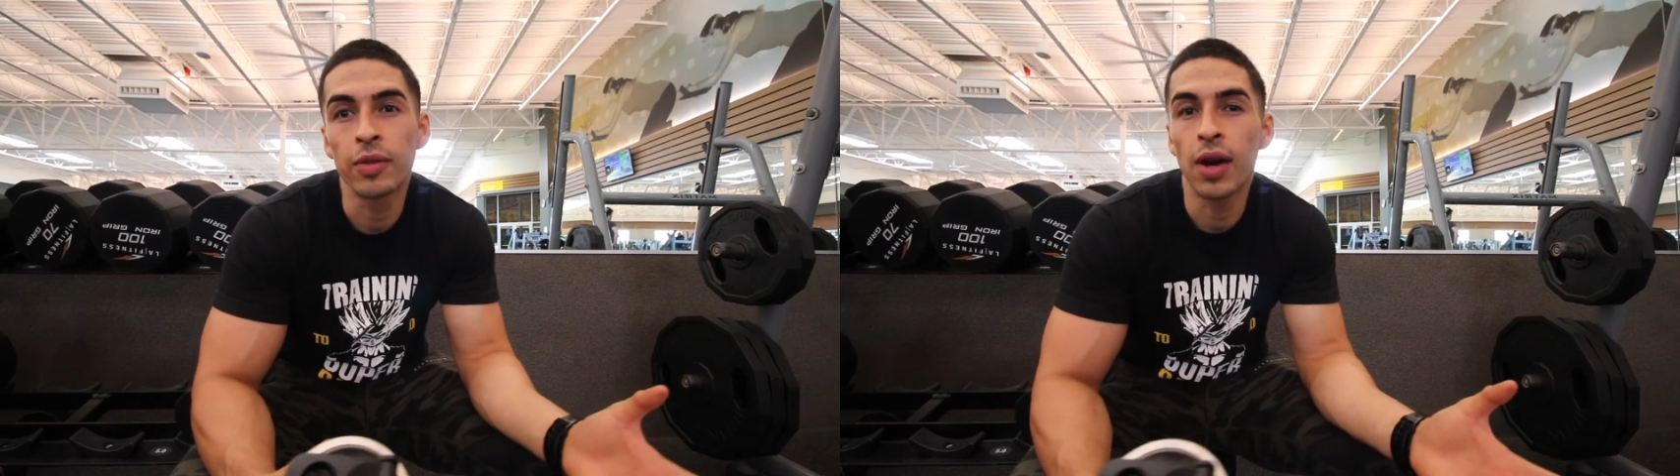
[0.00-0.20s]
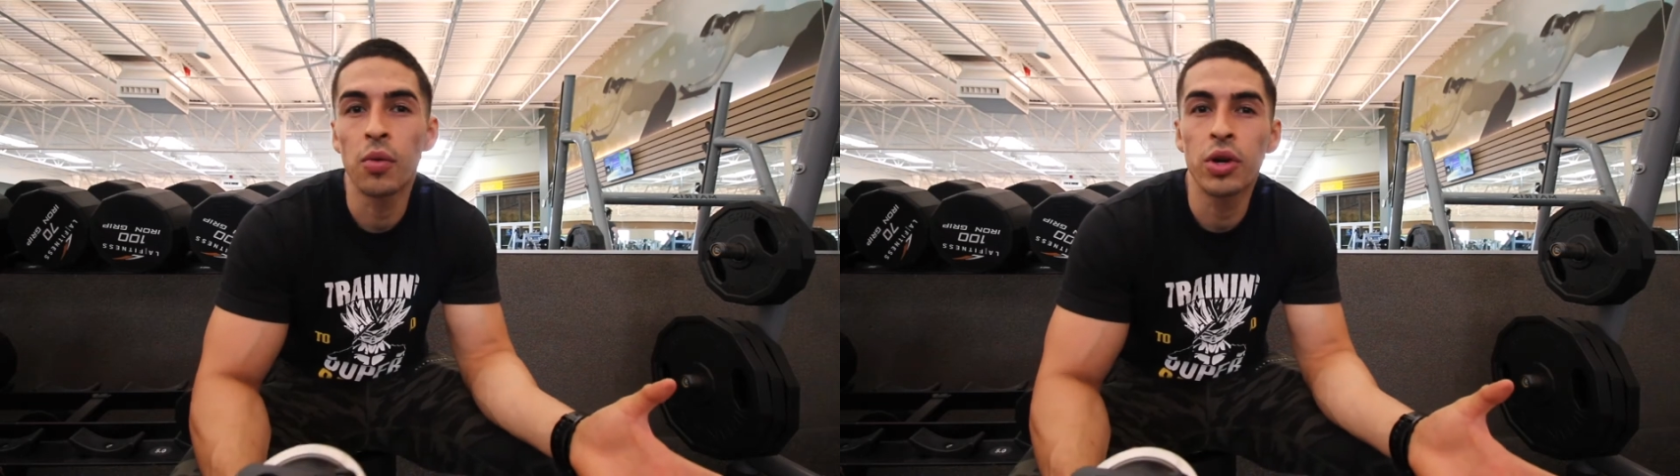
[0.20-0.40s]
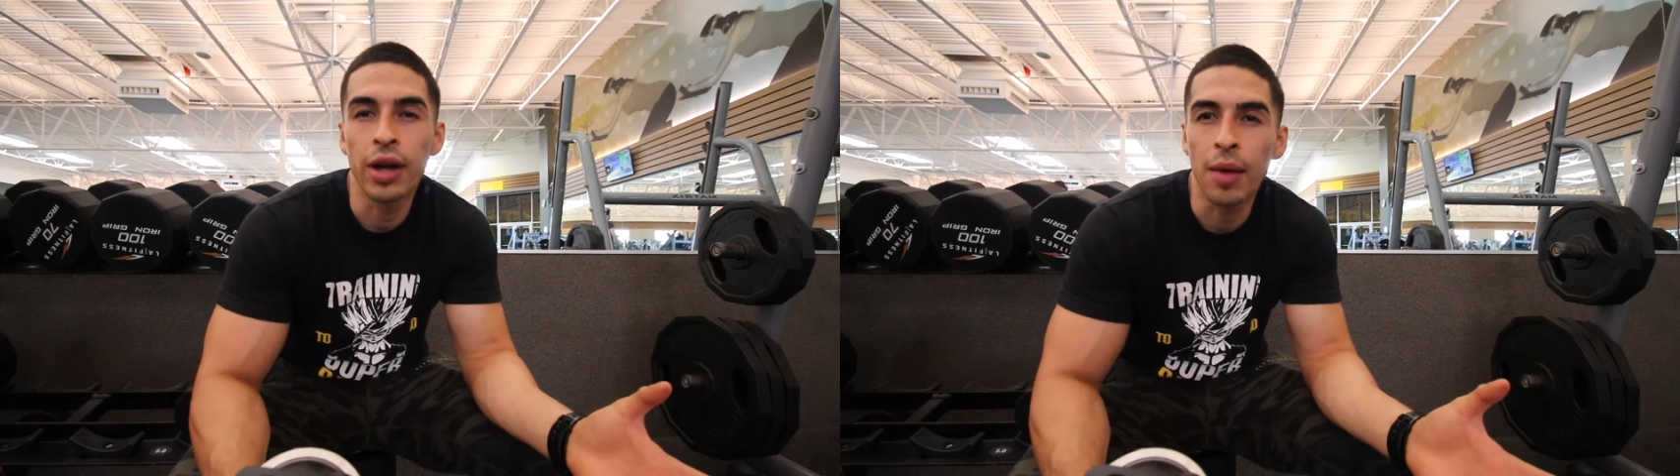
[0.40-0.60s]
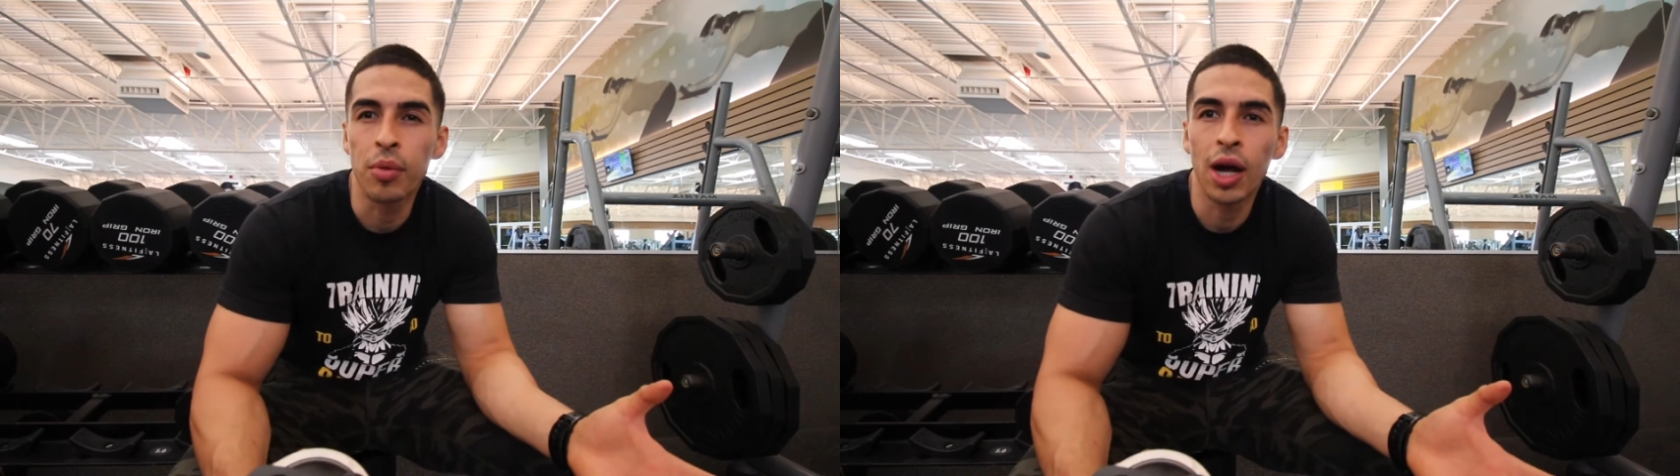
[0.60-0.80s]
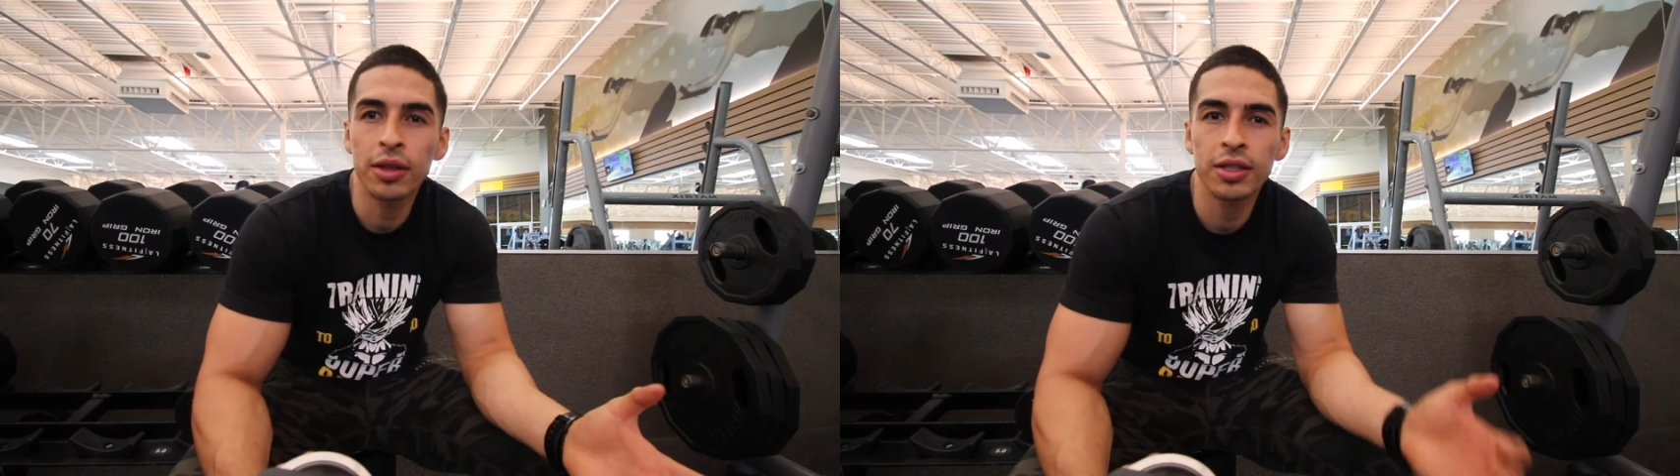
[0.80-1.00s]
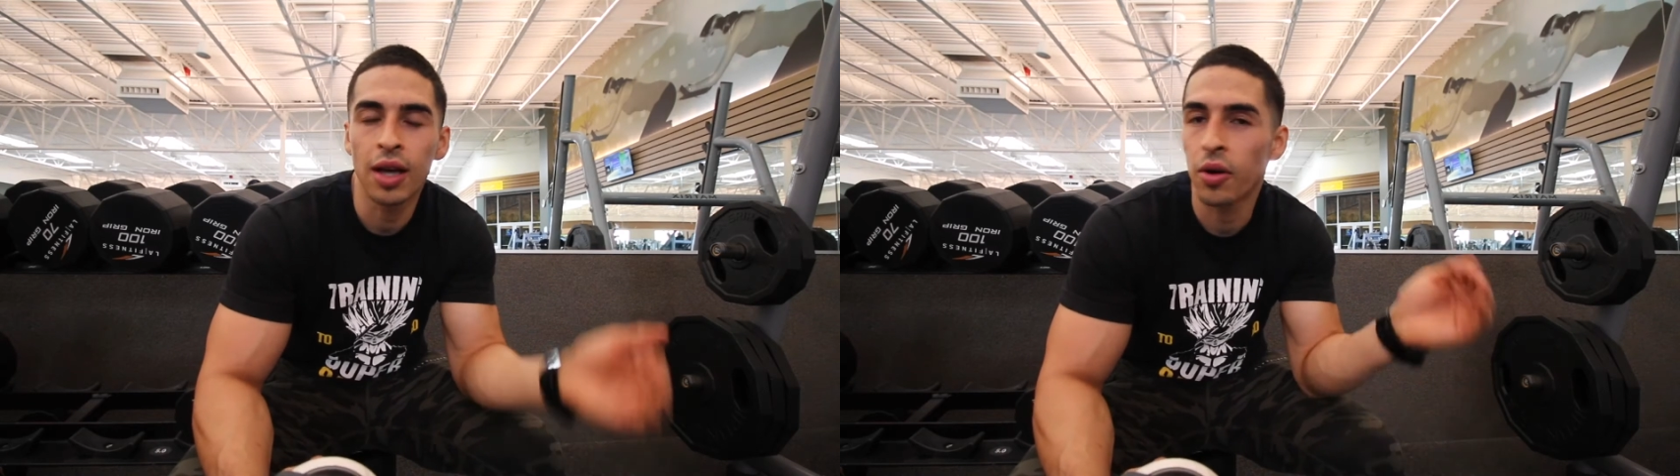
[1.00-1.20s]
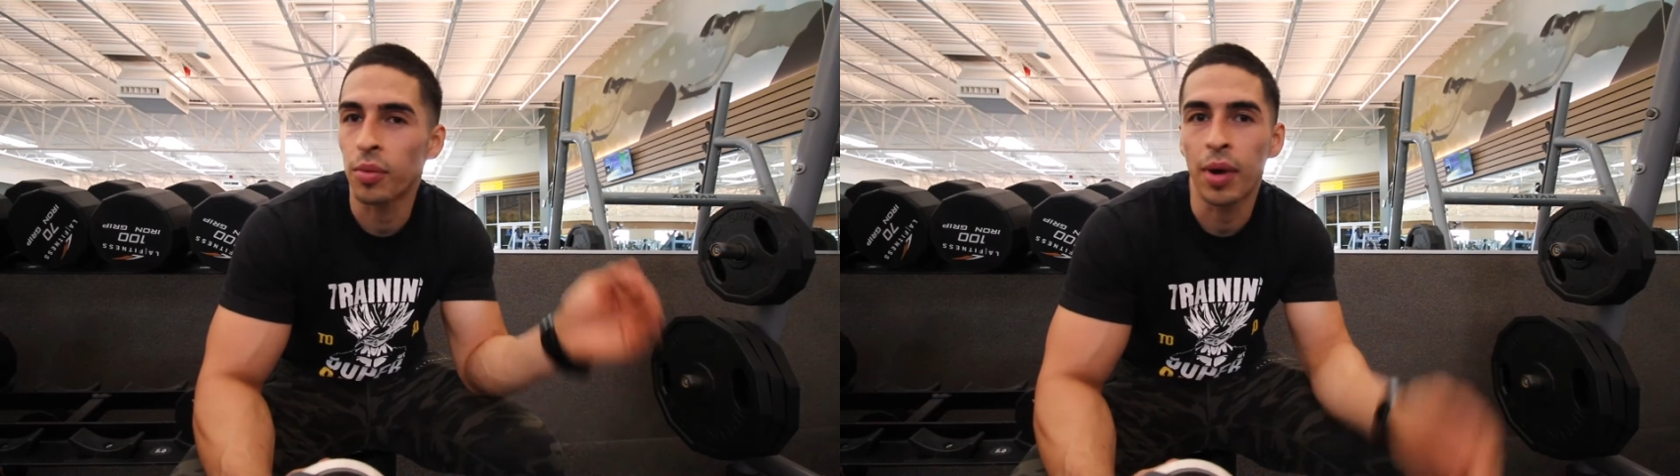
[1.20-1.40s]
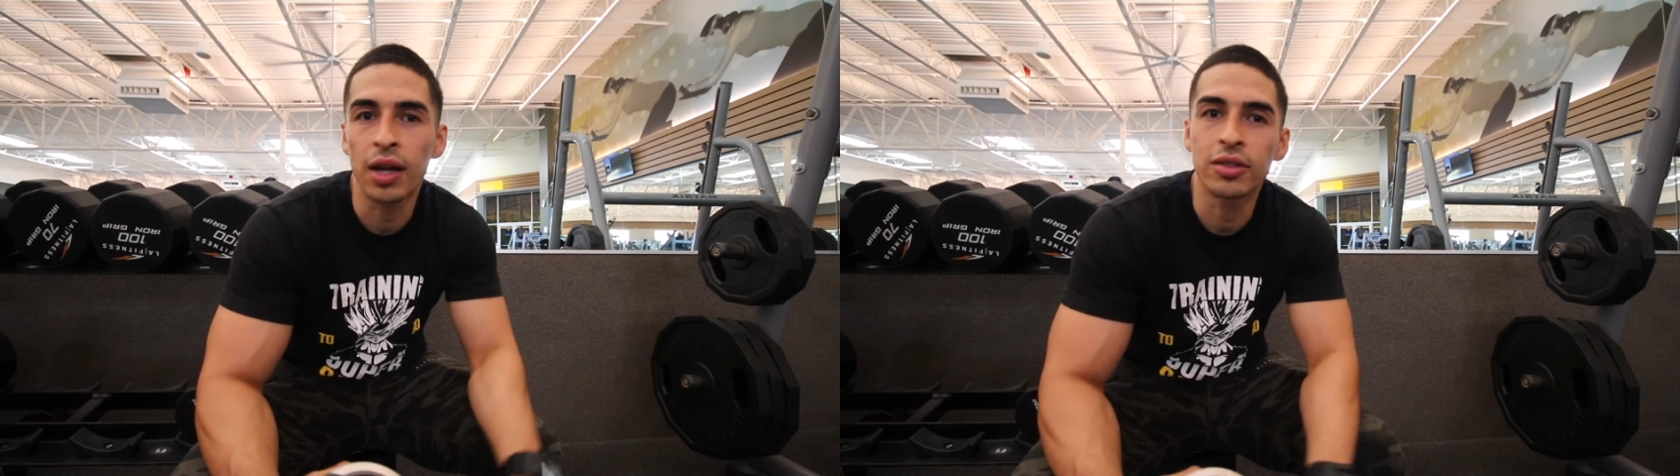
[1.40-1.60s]
If I would have not brought this, I would
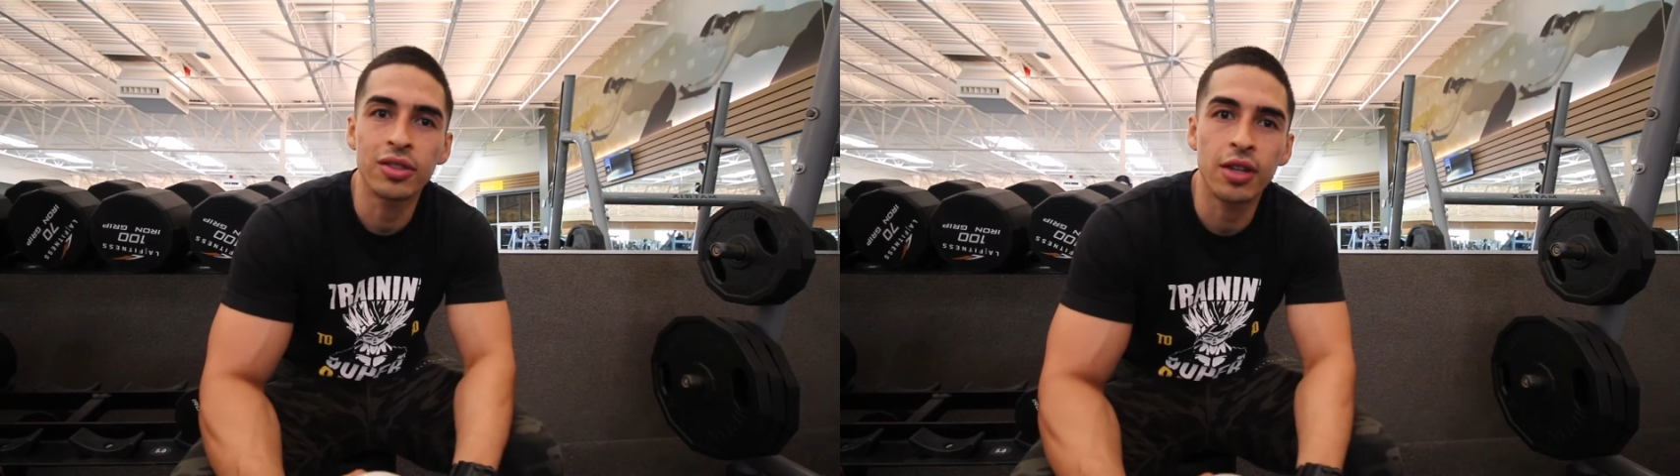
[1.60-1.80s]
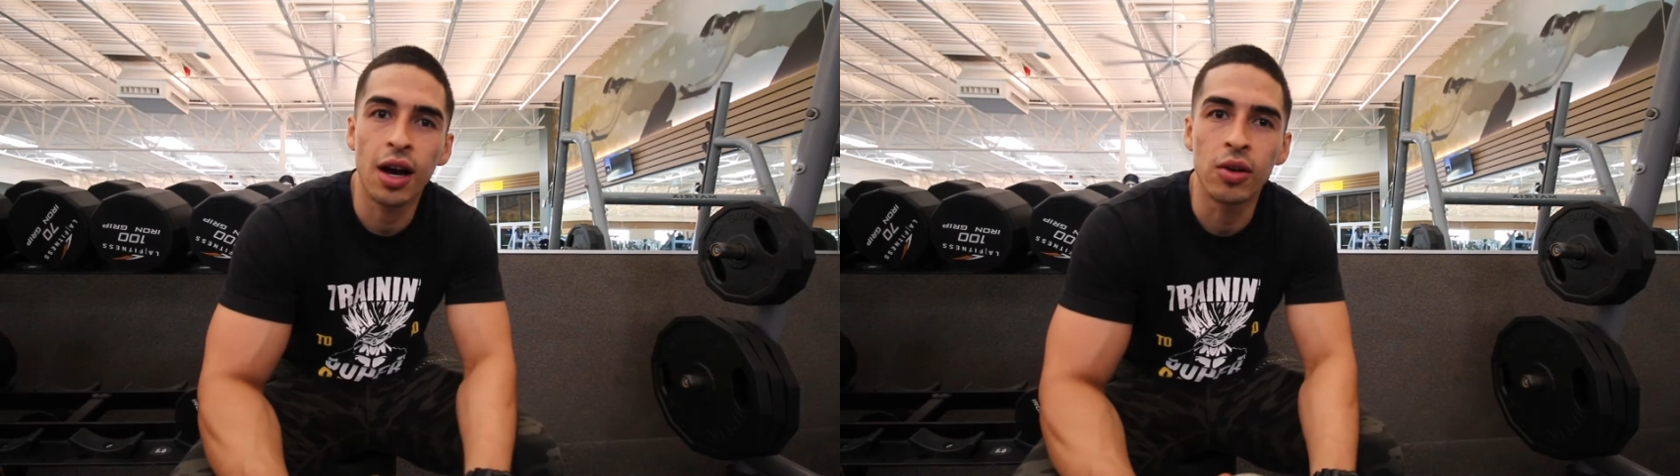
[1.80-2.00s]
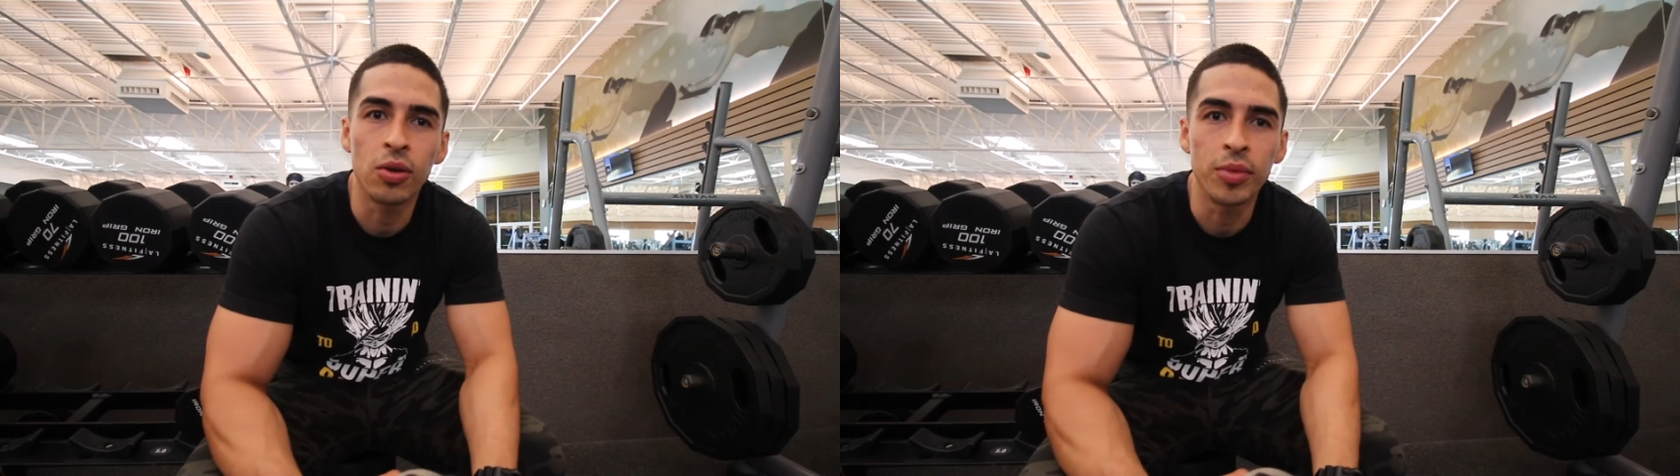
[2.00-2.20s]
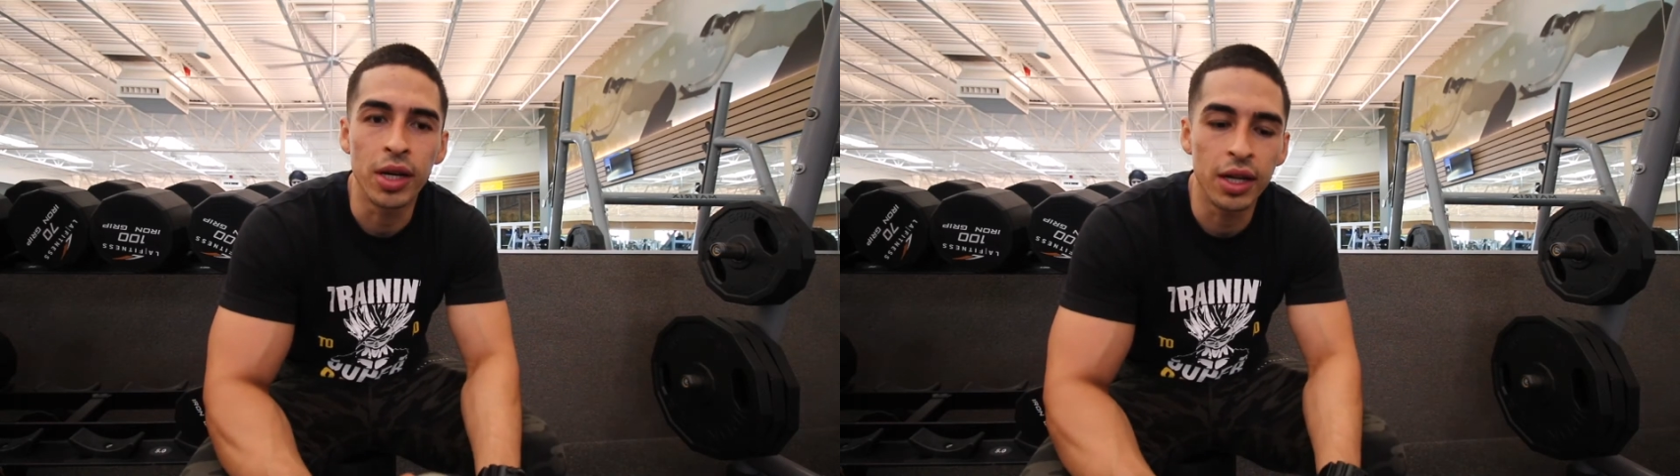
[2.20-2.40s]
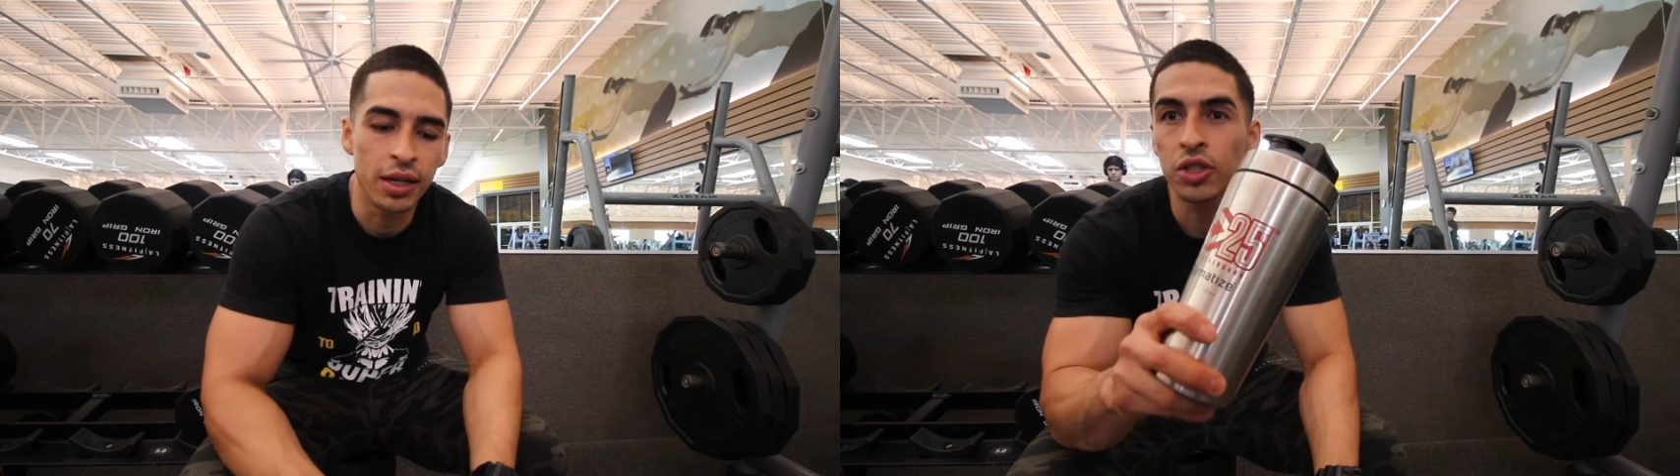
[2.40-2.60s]
have probably just gone home and ate.